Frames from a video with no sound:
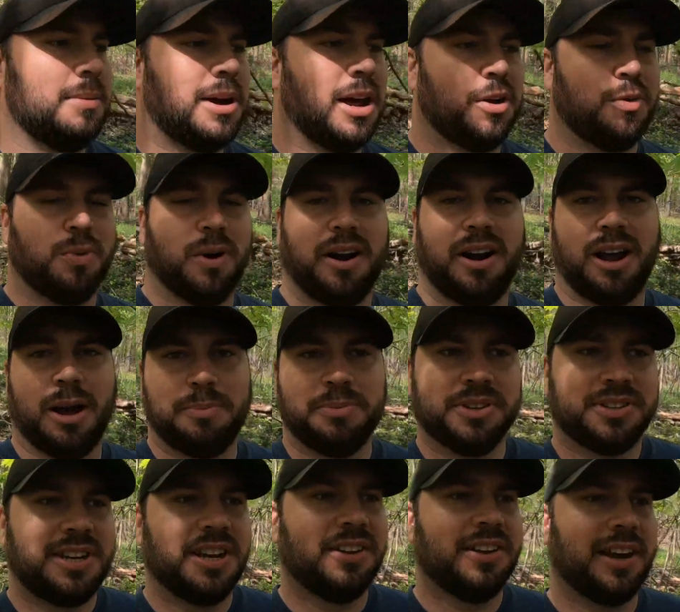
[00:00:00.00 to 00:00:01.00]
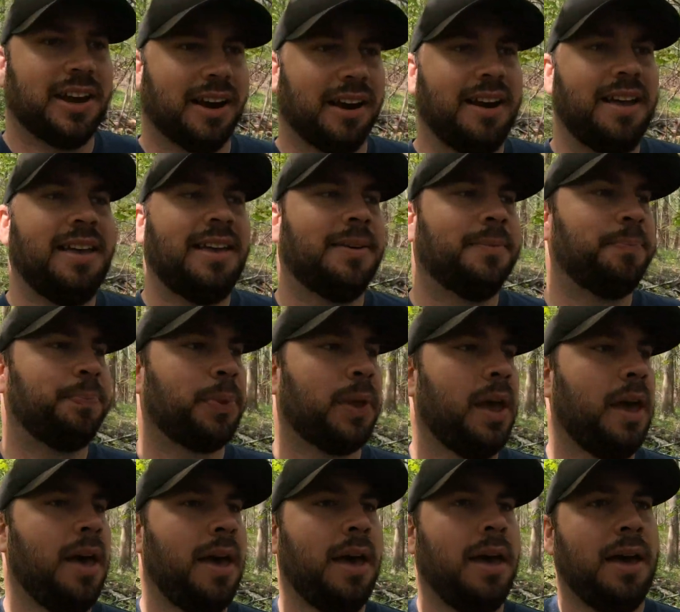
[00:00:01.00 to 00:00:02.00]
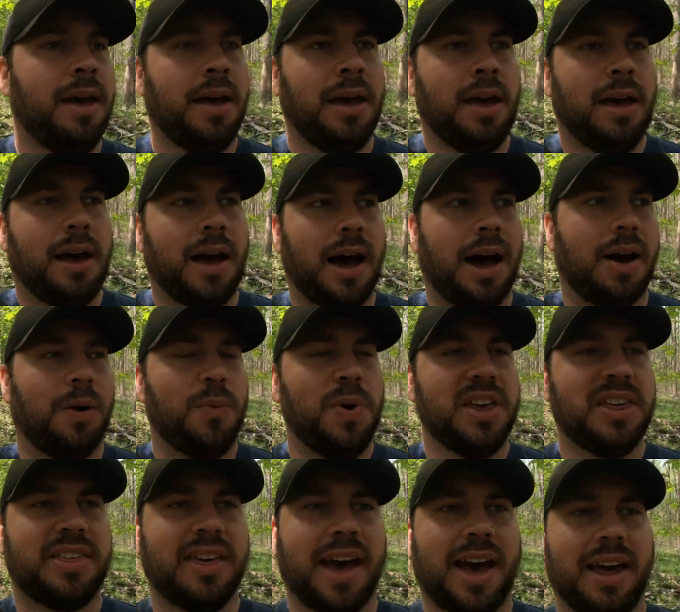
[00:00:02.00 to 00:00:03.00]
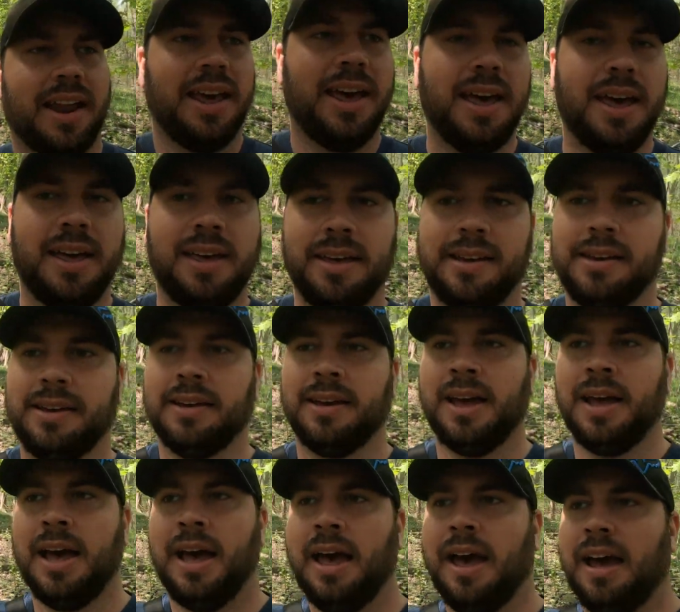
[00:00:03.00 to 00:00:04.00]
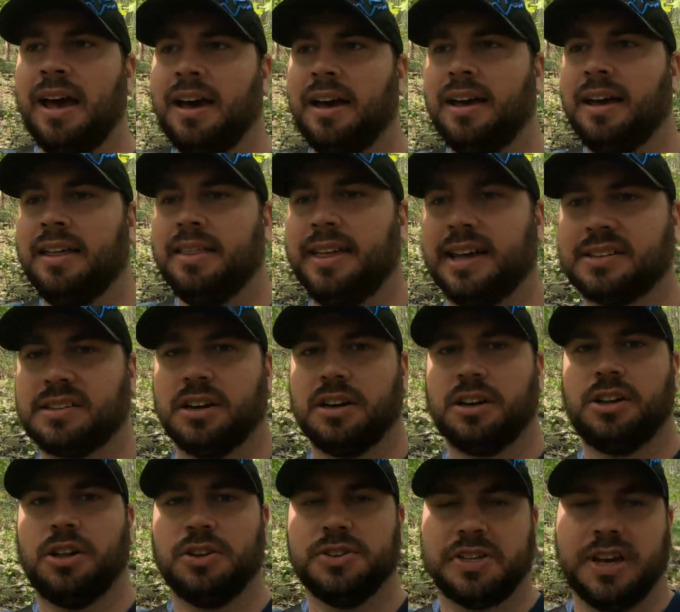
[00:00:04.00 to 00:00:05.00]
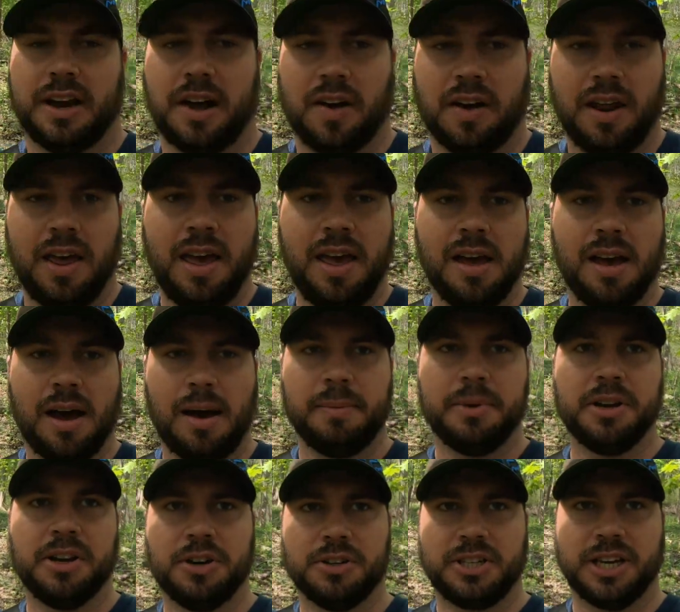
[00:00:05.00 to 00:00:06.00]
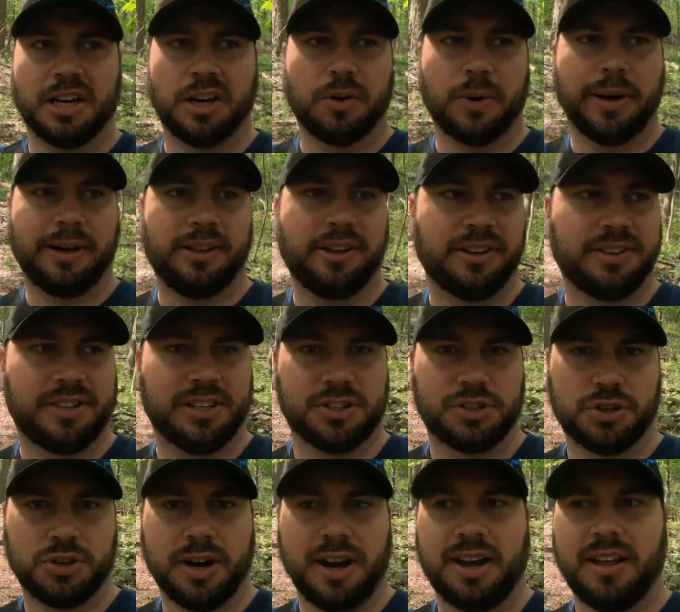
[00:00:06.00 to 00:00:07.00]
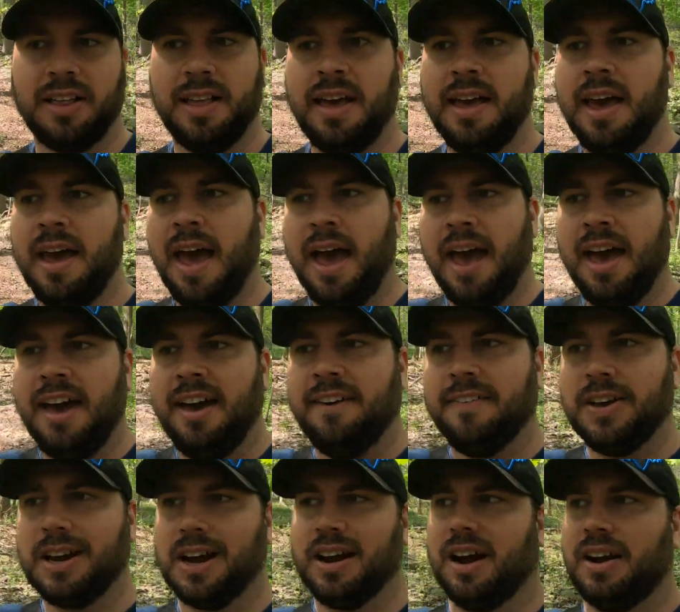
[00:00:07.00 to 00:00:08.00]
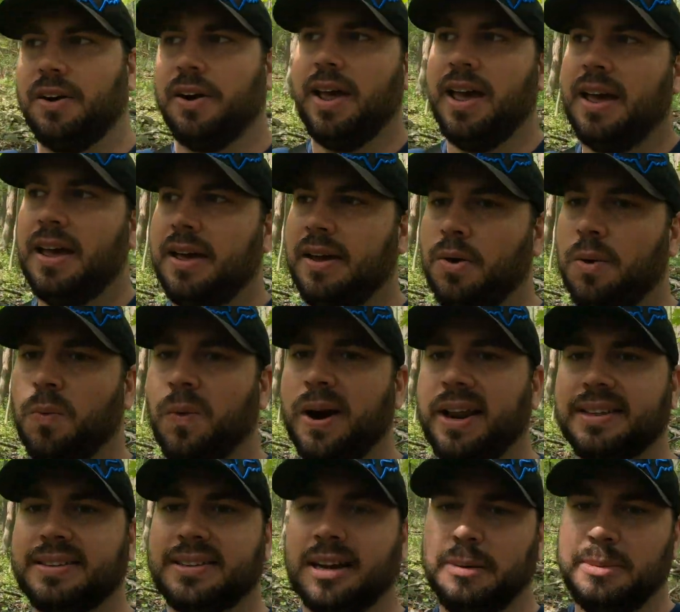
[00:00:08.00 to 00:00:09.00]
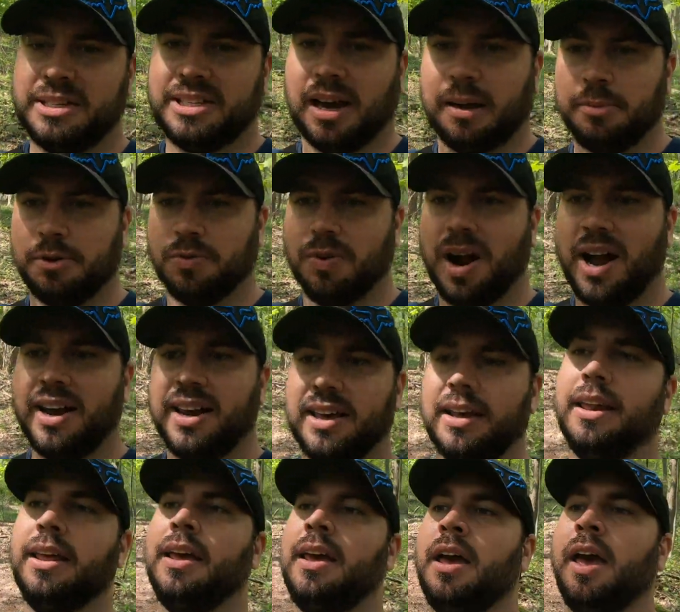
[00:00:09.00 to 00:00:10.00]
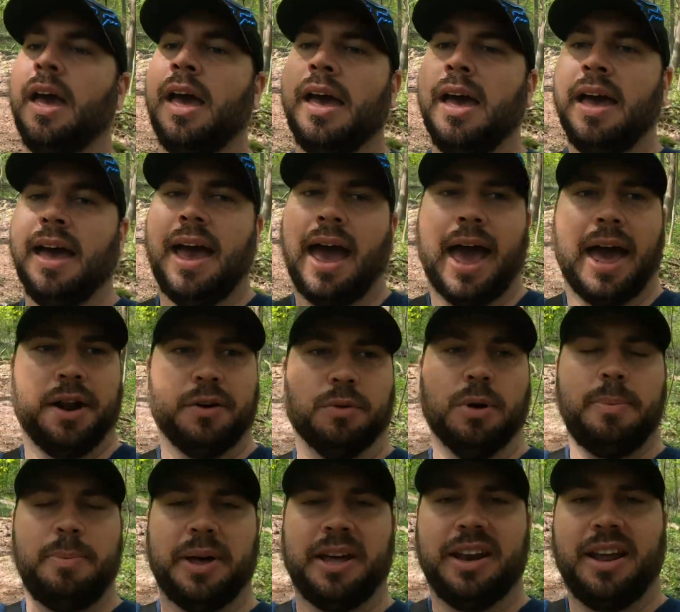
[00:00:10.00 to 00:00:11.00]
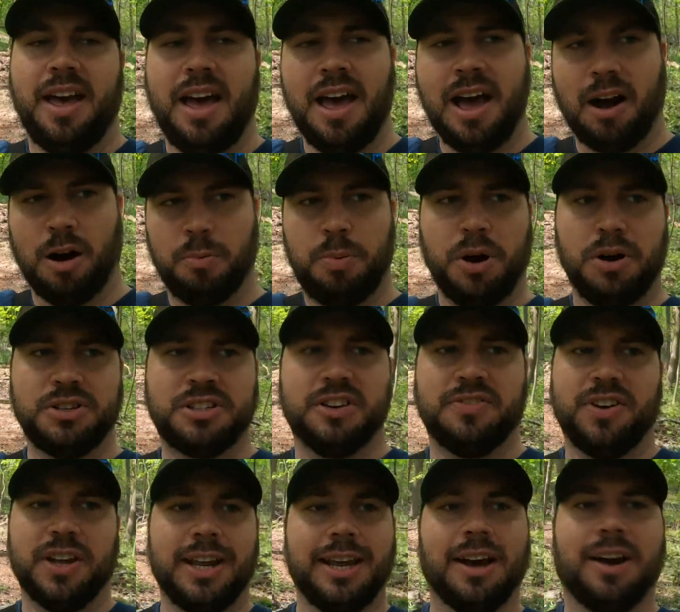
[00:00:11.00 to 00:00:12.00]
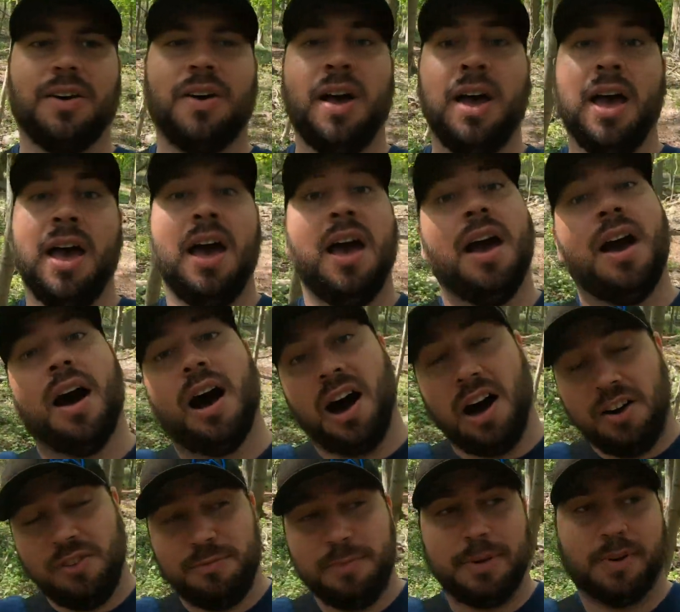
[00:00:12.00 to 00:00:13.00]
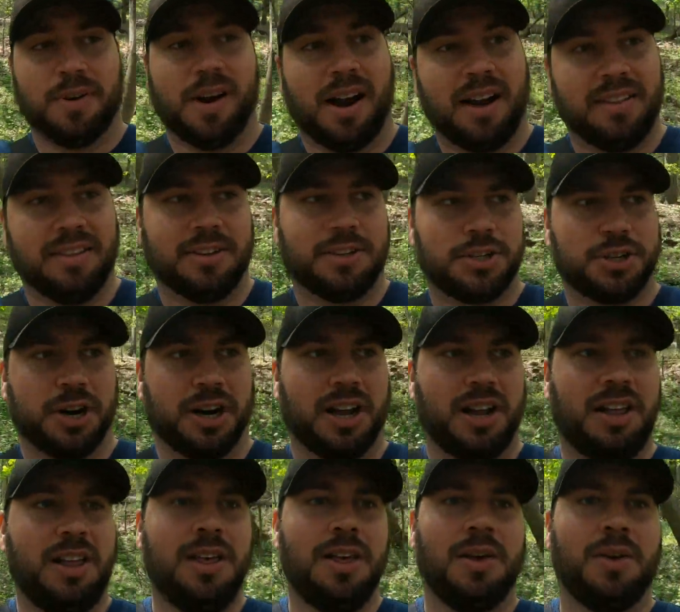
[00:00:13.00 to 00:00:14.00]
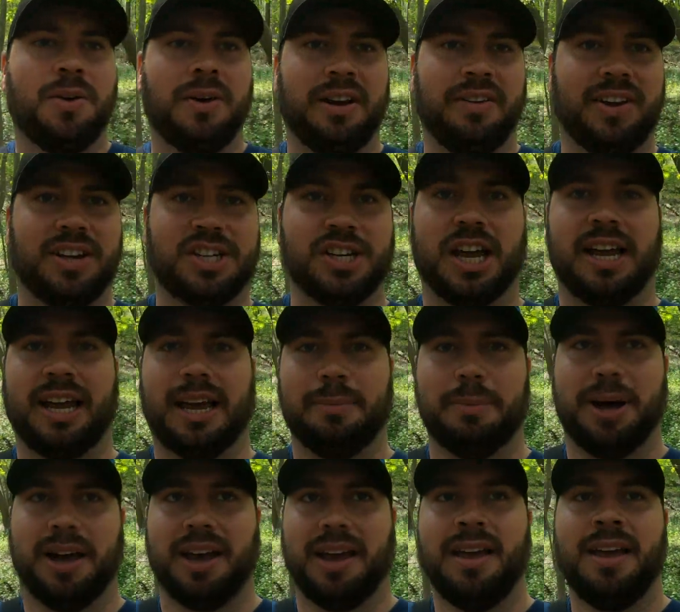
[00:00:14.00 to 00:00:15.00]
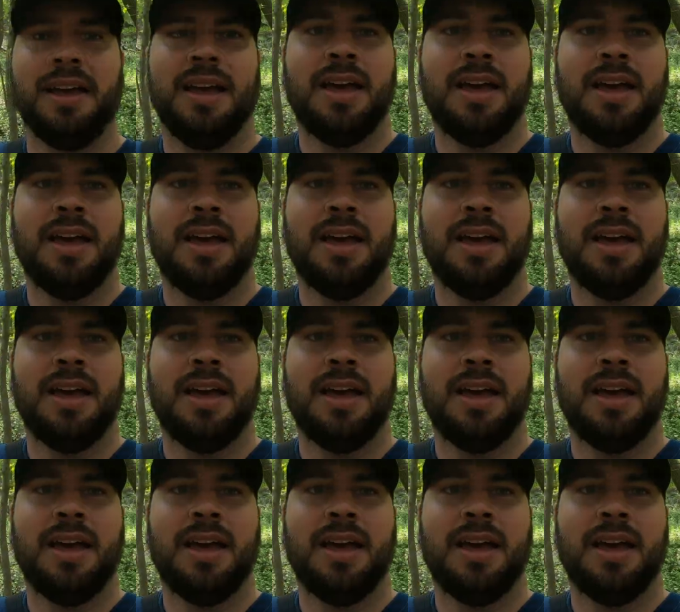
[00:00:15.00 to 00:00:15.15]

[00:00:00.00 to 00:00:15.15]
I'm kind of running up this hill here. With that, that's gonna close it out. I'm gonna go take a quick look at this trail, figure out when it's gonna be time to ride it, and rip it. I'll post a video of me riding this trail when eventually I get my